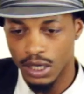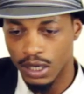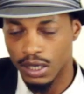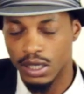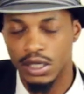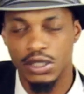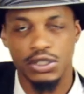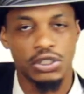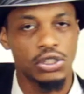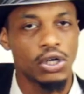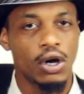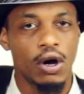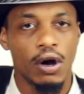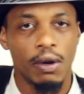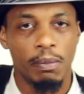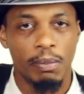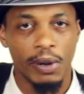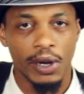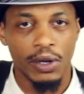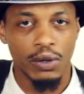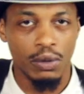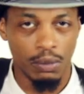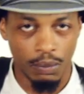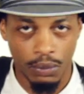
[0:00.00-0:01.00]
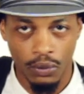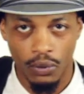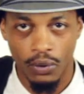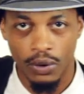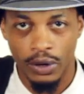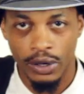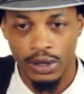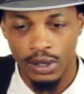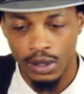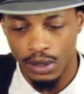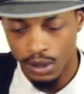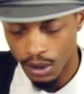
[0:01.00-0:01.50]
guitar pedal
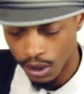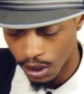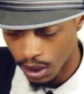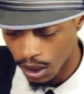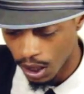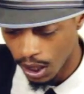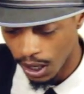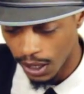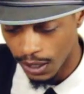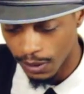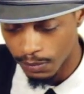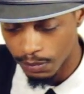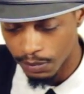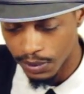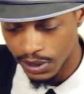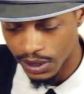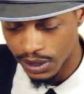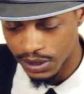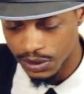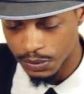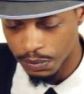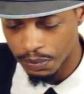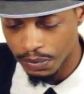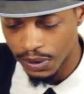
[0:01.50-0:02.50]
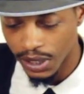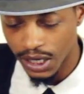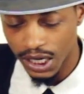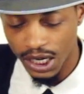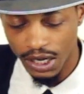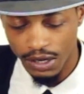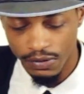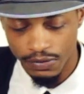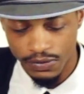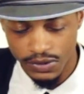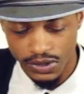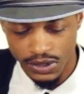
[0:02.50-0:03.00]
board. But it's big
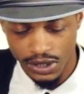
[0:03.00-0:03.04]
enough